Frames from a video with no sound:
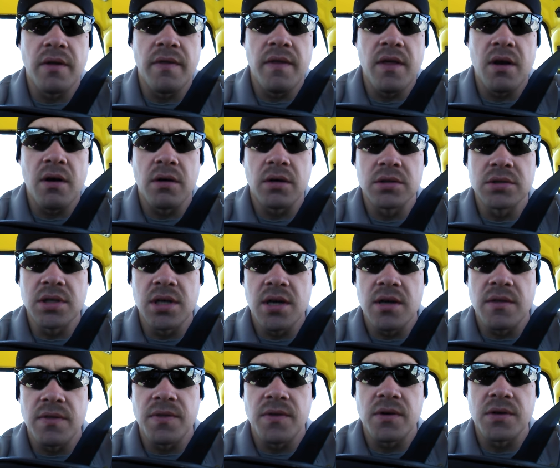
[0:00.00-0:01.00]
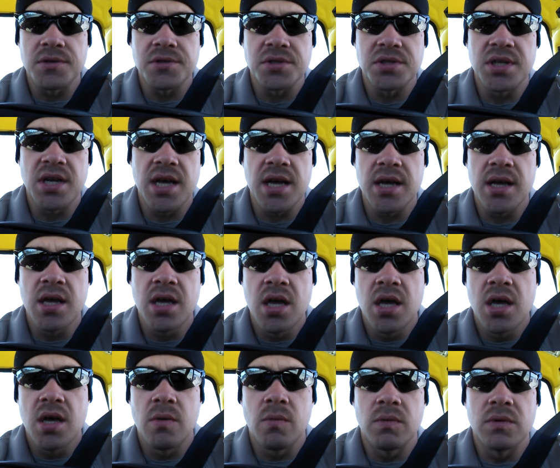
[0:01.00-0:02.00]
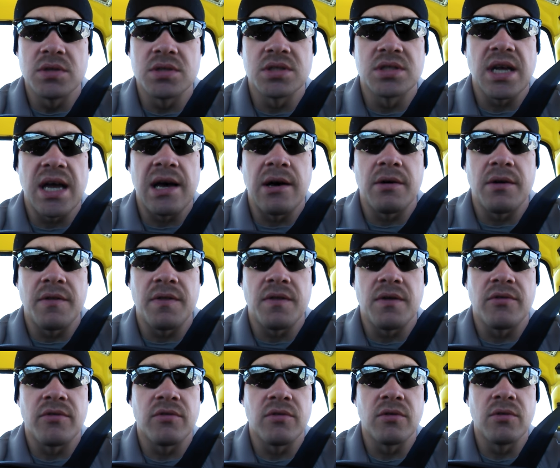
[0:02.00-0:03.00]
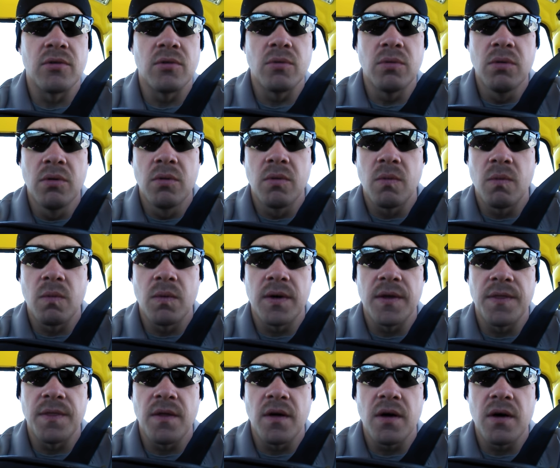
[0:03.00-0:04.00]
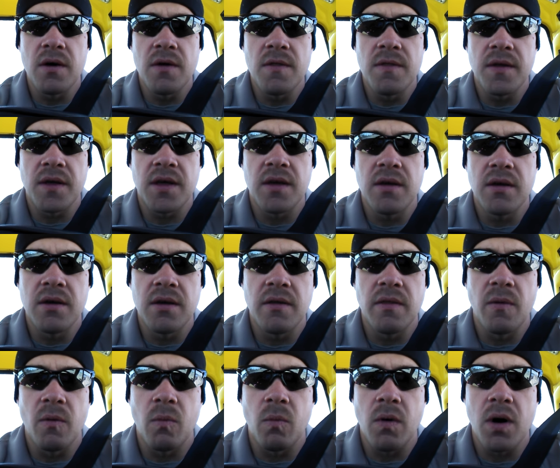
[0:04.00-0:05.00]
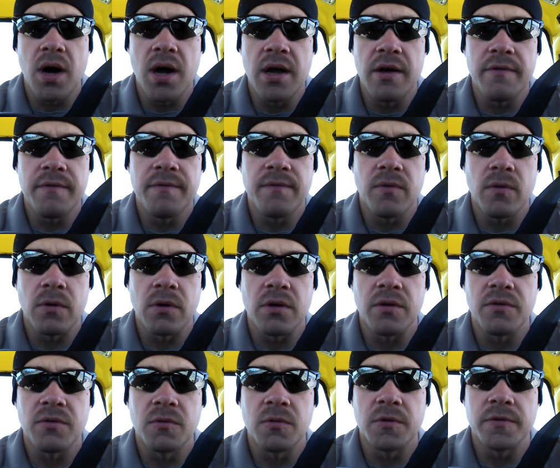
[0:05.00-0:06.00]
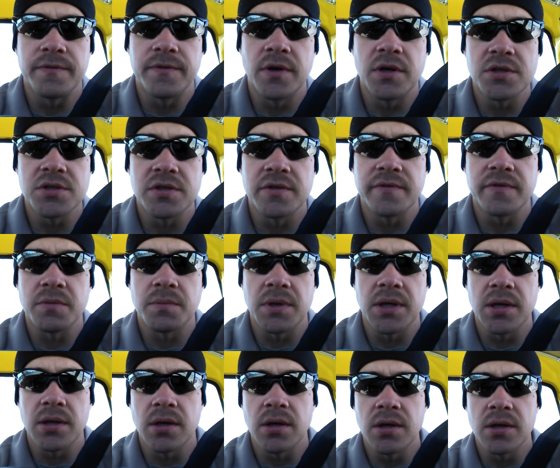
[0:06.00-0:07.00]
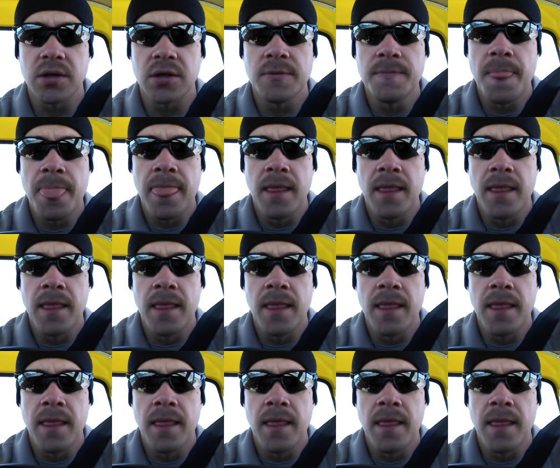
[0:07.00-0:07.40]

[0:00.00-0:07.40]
And then all day Thursday was out at the zoo with uh, the kid and the wife for a school function for my daughter